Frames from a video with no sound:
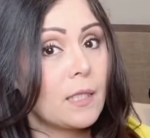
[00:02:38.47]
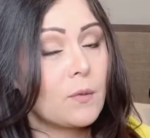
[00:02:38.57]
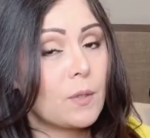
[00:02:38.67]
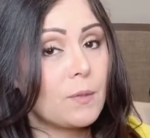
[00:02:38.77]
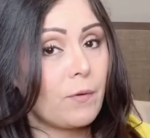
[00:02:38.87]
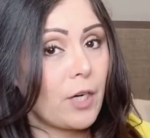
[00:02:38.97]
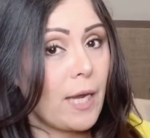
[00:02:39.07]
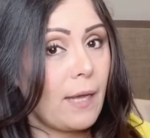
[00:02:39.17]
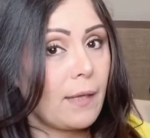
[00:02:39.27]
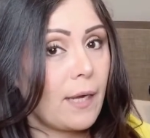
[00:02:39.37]
This one's very
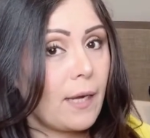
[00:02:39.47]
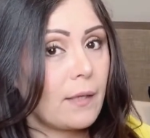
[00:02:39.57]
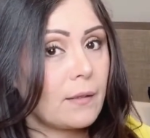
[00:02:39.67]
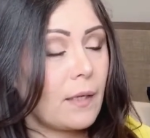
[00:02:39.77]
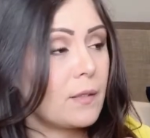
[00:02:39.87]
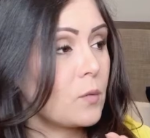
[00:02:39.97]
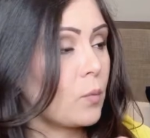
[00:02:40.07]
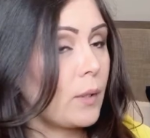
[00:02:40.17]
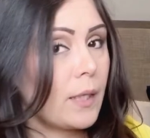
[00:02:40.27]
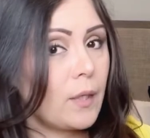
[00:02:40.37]
elegant. It's
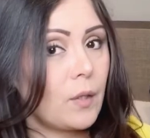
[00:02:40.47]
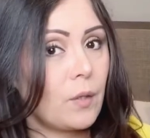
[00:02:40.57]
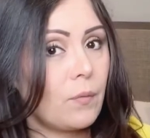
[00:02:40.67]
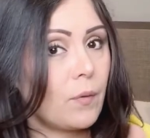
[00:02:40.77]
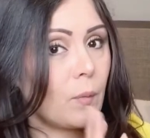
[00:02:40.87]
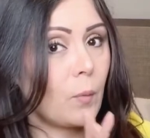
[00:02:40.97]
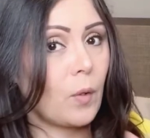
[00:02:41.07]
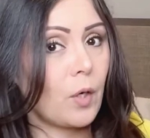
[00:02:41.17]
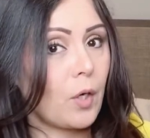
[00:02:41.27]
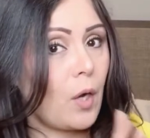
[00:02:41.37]
really good for
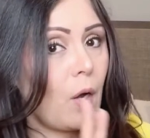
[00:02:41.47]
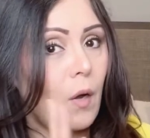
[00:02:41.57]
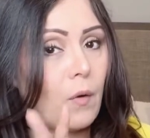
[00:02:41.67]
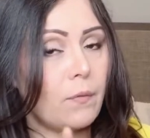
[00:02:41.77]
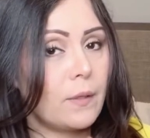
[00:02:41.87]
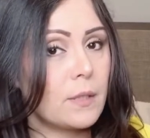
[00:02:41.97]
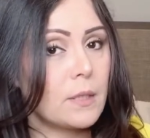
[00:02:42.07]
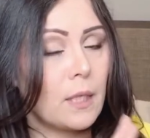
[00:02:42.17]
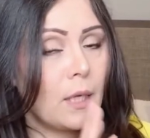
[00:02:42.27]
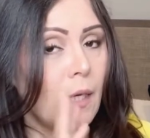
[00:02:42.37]
work,
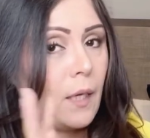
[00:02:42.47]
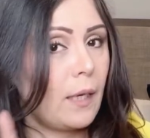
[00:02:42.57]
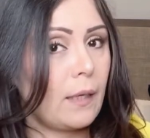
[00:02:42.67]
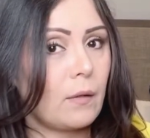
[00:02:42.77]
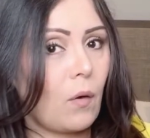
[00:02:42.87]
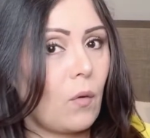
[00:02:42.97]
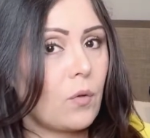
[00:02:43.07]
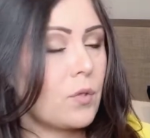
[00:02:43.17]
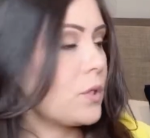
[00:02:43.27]
office, and all those